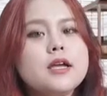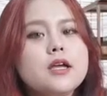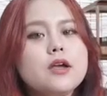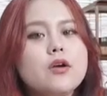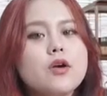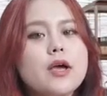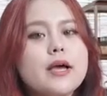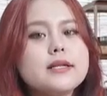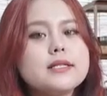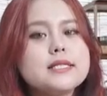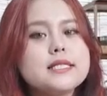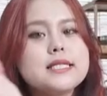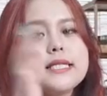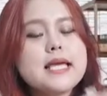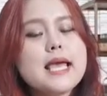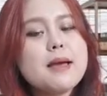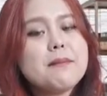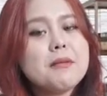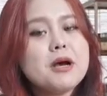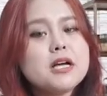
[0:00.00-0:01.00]
You can
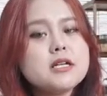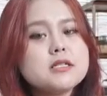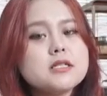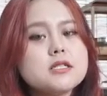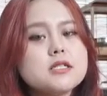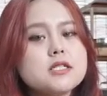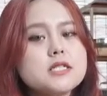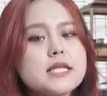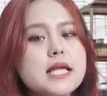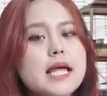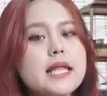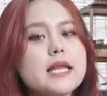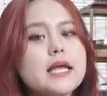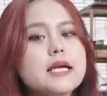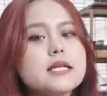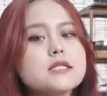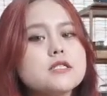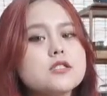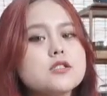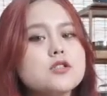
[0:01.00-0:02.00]
DM us, send
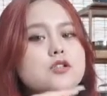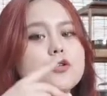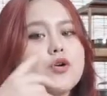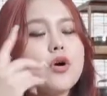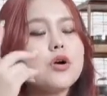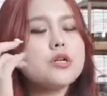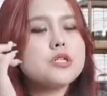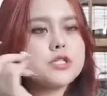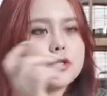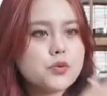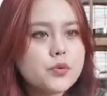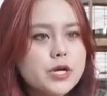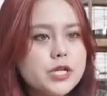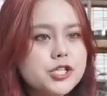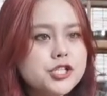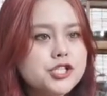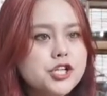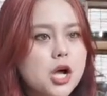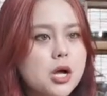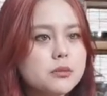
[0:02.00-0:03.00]
us your
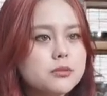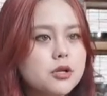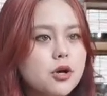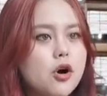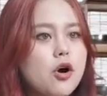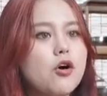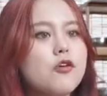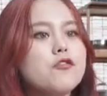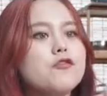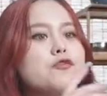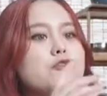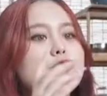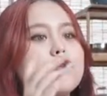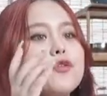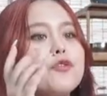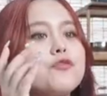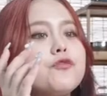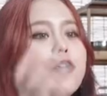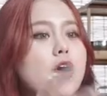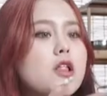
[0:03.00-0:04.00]
screenshot of
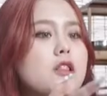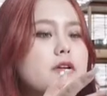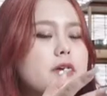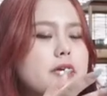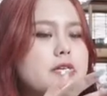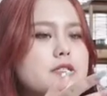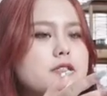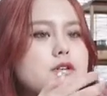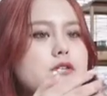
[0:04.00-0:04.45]
your following.